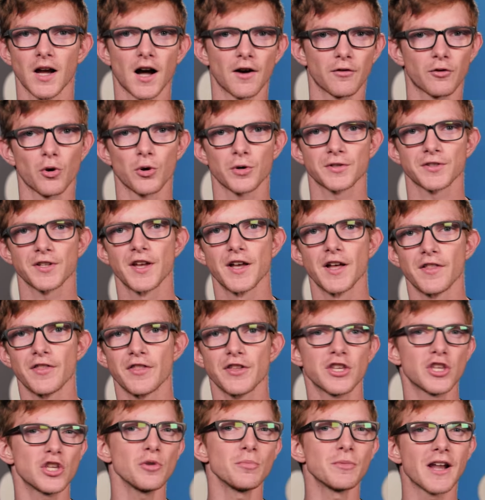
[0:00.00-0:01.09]
Of course, the
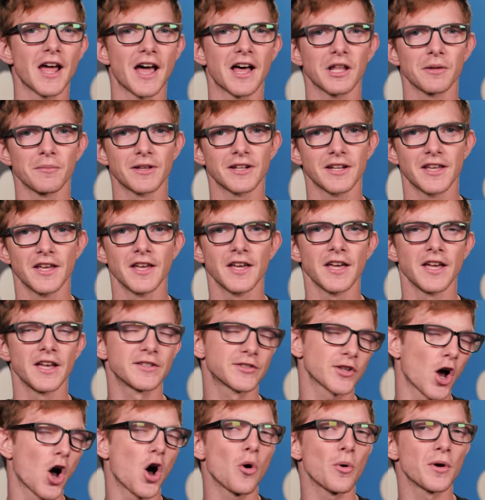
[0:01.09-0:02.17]
human element
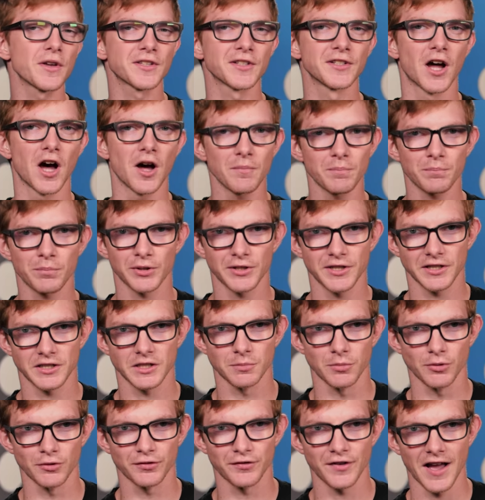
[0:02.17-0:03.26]
is always an
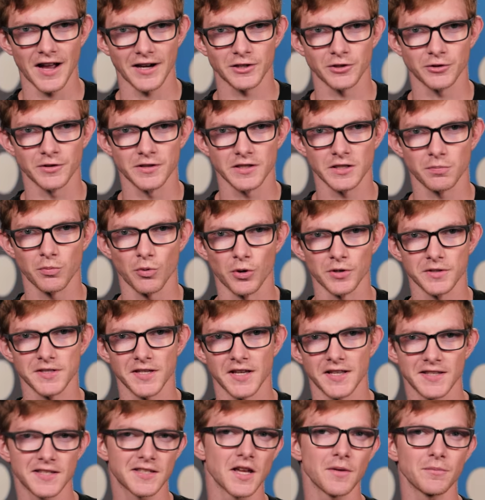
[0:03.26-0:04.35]
unpredictable factor in sports,
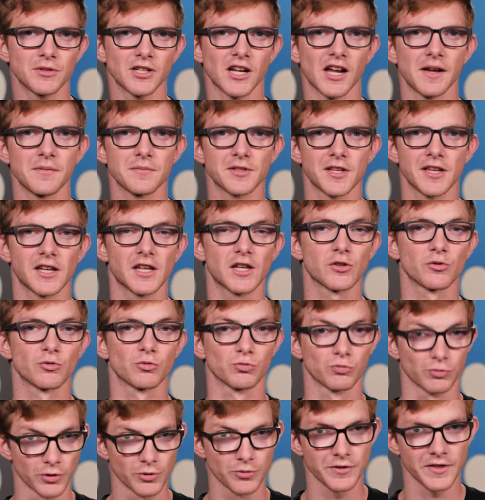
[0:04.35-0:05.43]
and sometimes it
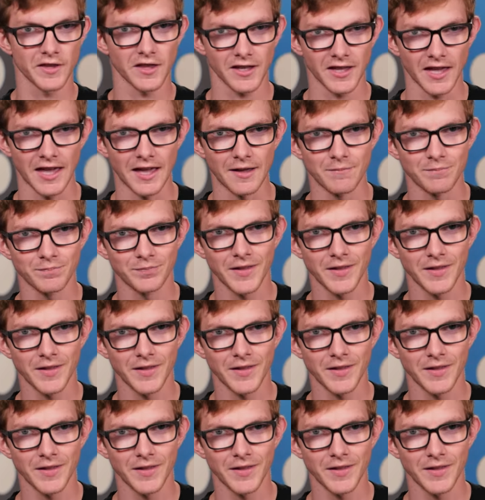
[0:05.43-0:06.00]
can ruin the game.